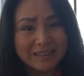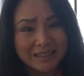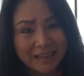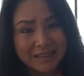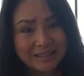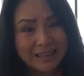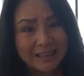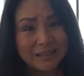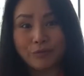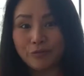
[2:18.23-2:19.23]
this
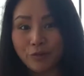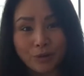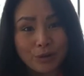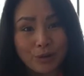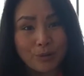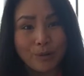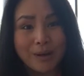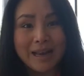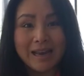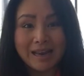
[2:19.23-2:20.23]
is for you.
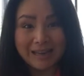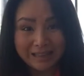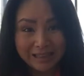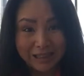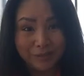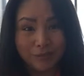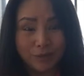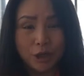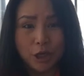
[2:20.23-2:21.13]
If